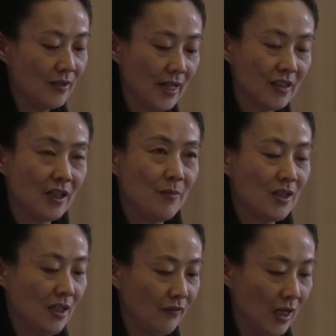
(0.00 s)
sets
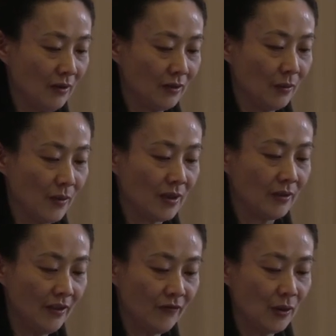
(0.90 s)
himself out with a
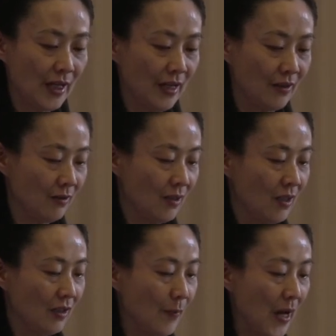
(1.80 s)
different air
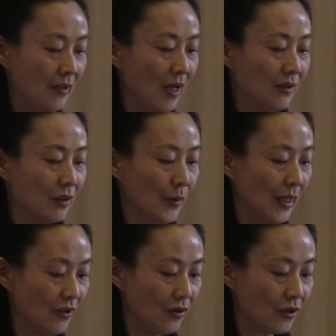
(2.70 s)
depending on the
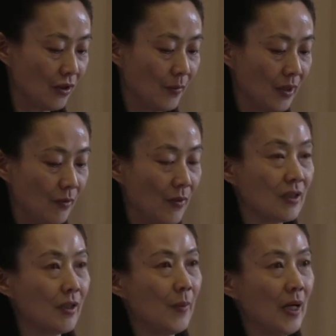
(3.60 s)
relationship
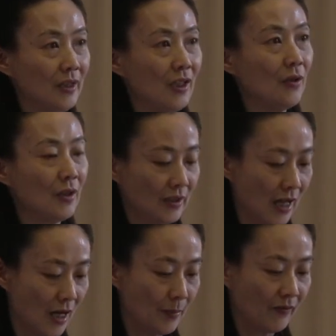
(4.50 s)
with the particular
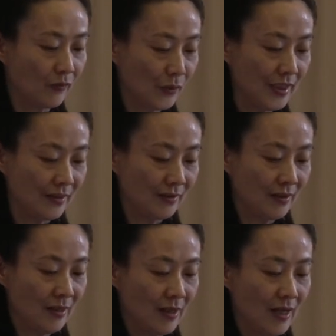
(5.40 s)
type of reader
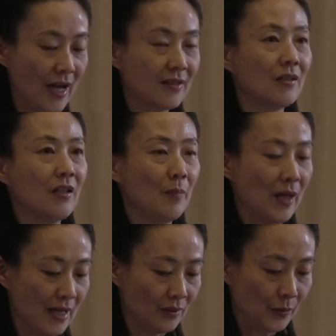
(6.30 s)
as the
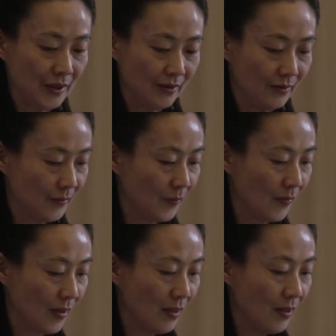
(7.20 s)
implied reader.
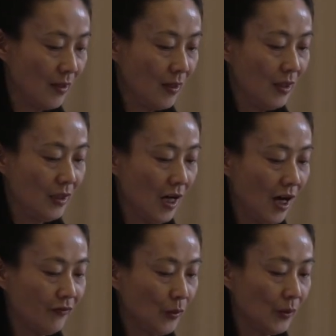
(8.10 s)
In the
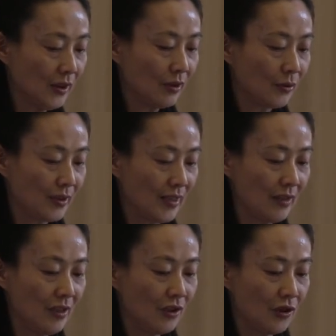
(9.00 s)
afterword to the
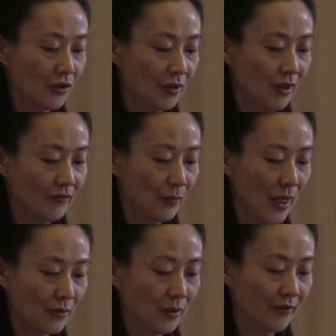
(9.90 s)
second edition of The
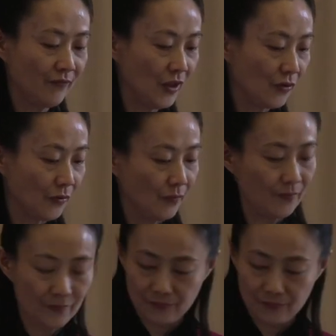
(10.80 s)
Rhetoric of Fiction,